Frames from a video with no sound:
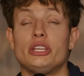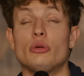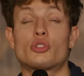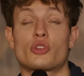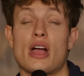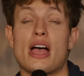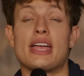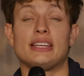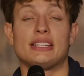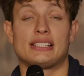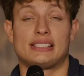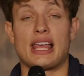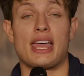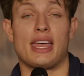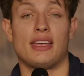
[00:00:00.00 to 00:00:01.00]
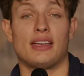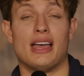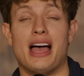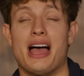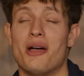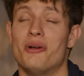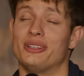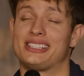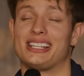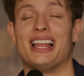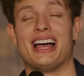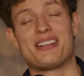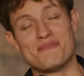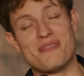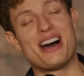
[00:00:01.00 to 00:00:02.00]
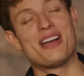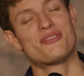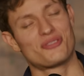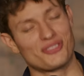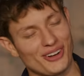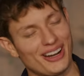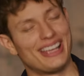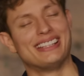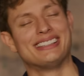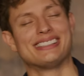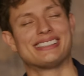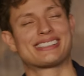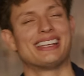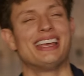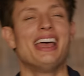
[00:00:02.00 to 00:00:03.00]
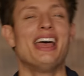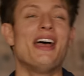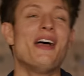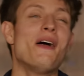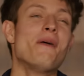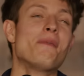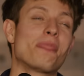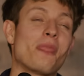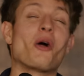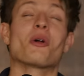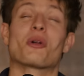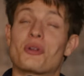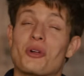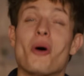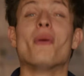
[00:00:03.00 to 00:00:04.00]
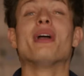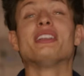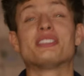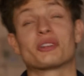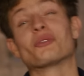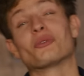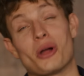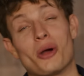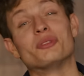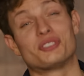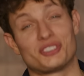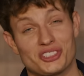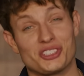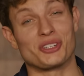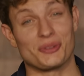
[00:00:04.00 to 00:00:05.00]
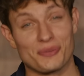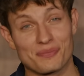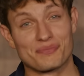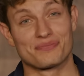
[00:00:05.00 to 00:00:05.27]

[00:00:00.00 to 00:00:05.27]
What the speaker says: are you trying to say? I was like, my friends are going to roast you.